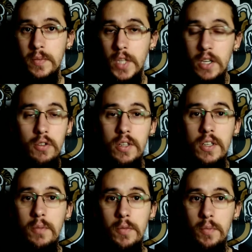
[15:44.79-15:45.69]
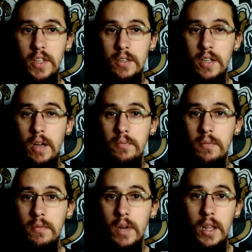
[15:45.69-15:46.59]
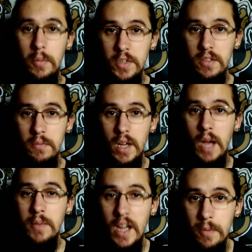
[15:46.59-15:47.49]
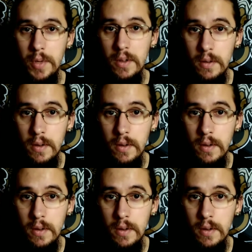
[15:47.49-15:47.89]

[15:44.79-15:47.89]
It couldn't come in better time. And I must admit, I'm happy.